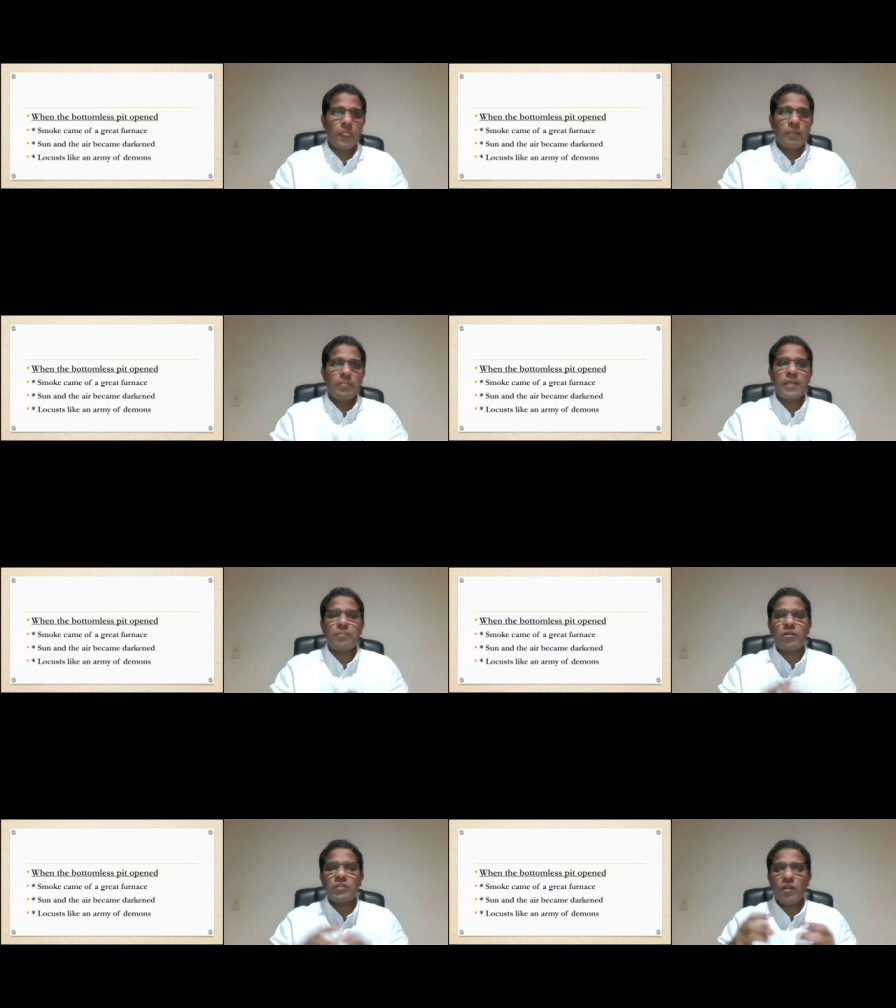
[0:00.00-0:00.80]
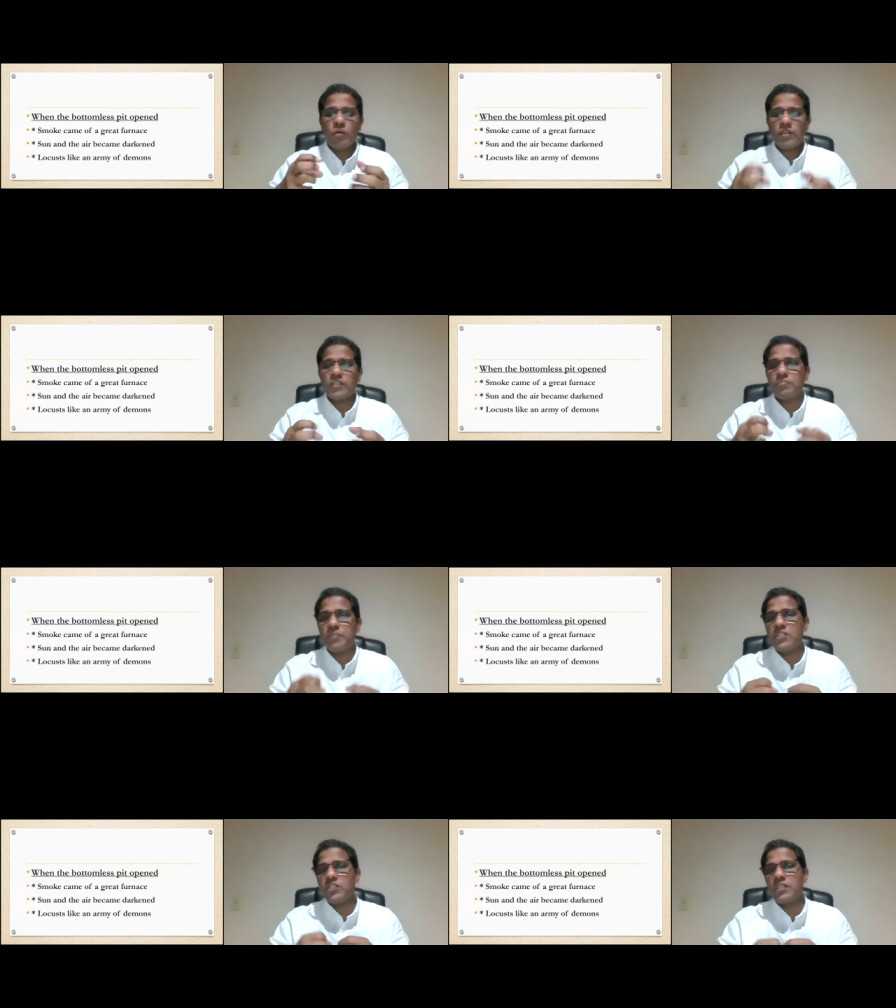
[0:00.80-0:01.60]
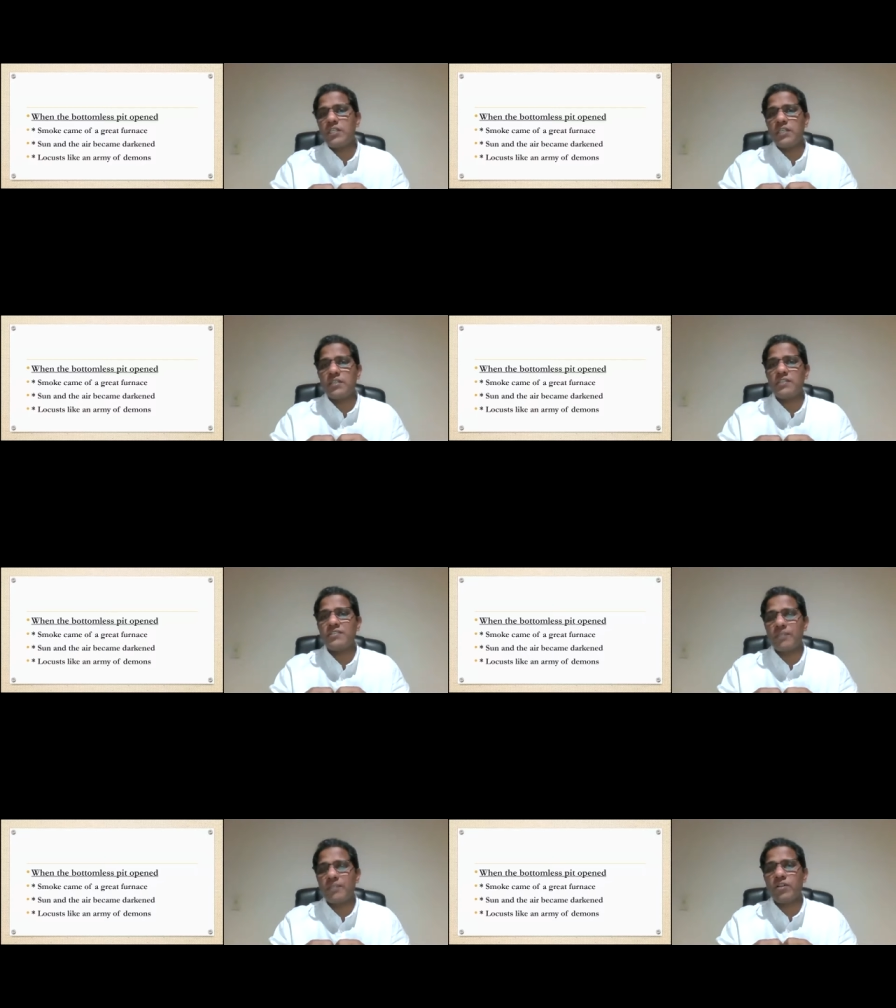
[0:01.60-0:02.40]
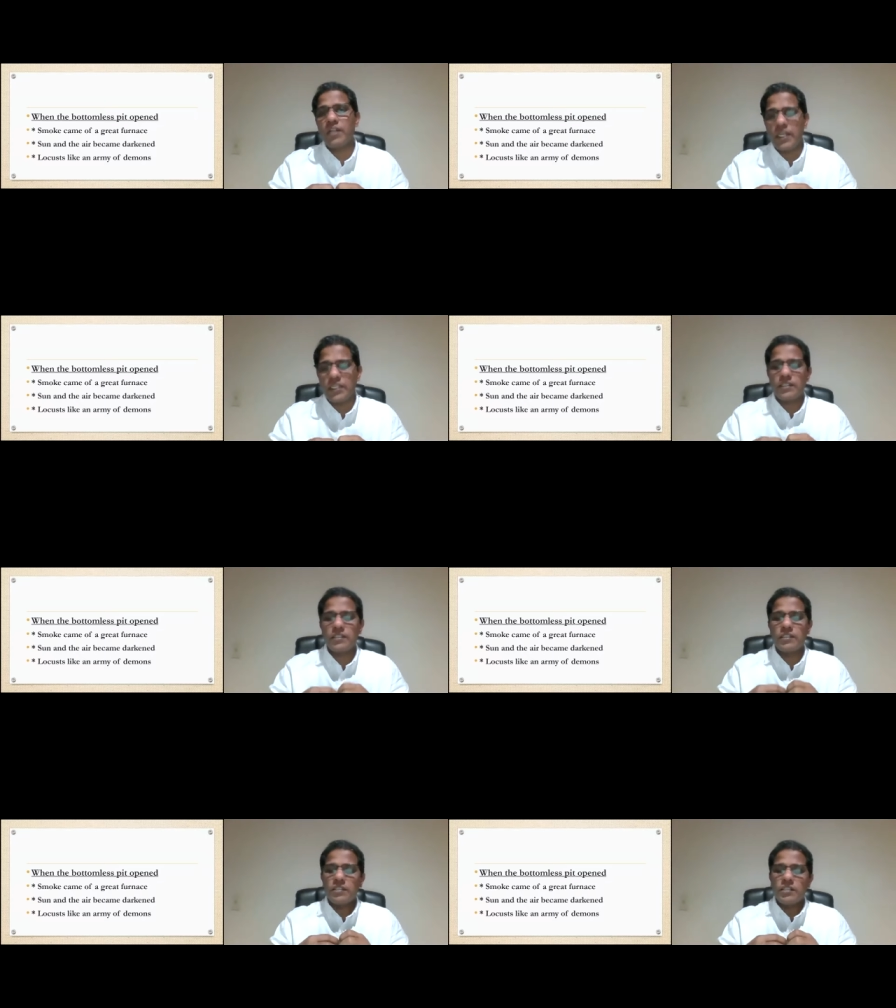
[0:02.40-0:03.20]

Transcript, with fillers: But about the locust mentioned here in chapter 9,